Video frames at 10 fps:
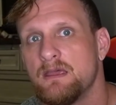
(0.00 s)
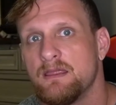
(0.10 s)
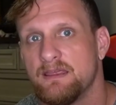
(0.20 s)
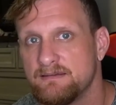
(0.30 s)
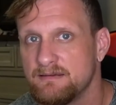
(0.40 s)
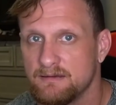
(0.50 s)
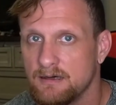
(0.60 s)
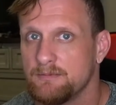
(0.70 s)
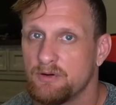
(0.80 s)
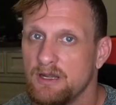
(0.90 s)
This is
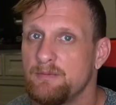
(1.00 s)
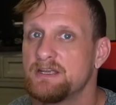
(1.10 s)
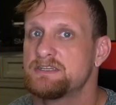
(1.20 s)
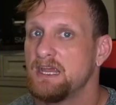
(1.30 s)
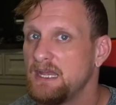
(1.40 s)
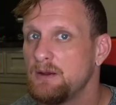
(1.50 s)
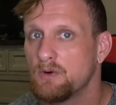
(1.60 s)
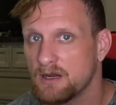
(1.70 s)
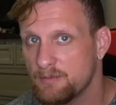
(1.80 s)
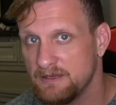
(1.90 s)
on pretty much any
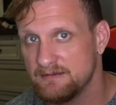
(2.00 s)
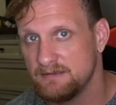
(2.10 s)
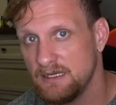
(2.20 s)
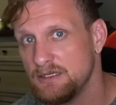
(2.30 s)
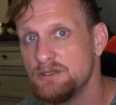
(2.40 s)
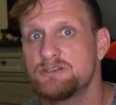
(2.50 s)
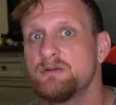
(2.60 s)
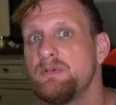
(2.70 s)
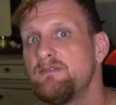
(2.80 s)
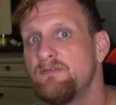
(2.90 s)
work PC, and you
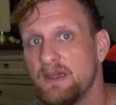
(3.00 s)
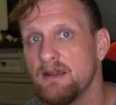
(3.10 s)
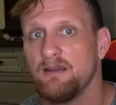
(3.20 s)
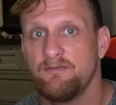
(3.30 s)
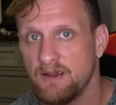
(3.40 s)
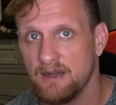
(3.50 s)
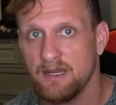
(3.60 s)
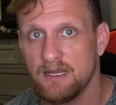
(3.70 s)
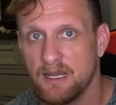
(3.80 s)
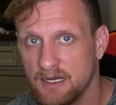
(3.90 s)
should be very,
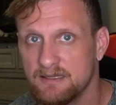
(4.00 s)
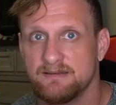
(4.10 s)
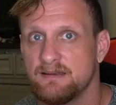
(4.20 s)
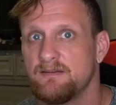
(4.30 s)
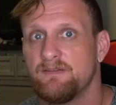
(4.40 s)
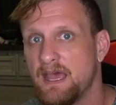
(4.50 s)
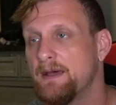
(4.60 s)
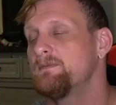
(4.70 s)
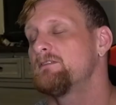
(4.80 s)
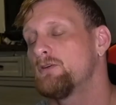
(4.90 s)
very cognizant of
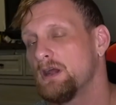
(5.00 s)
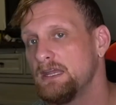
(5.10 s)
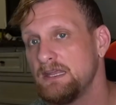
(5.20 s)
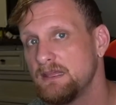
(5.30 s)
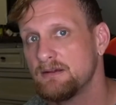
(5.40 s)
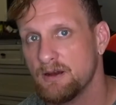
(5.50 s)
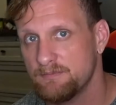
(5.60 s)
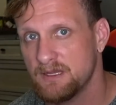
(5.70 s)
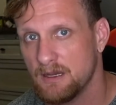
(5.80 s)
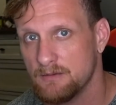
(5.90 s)
that. For anything
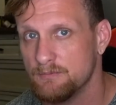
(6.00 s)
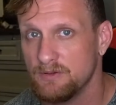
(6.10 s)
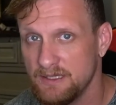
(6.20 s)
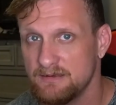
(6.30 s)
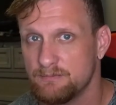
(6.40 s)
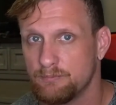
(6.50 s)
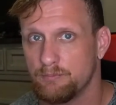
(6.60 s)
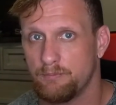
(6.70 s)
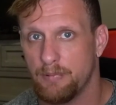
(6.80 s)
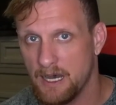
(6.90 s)
crypto, please
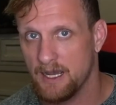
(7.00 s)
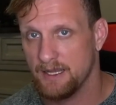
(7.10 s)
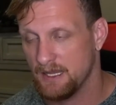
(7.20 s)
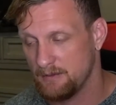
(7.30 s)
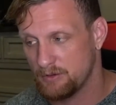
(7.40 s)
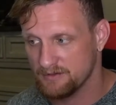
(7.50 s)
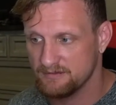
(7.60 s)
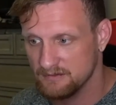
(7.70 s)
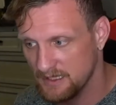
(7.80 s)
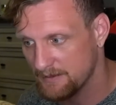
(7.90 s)
buy a
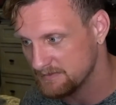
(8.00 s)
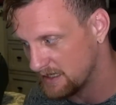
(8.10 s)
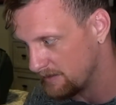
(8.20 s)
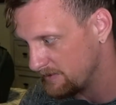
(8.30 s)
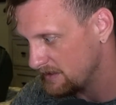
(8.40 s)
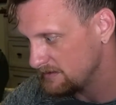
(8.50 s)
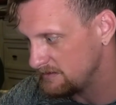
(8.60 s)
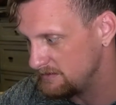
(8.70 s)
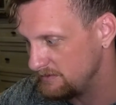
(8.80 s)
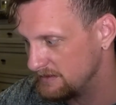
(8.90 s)
personal laptop to
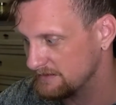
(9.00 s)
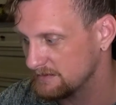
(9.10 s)
do this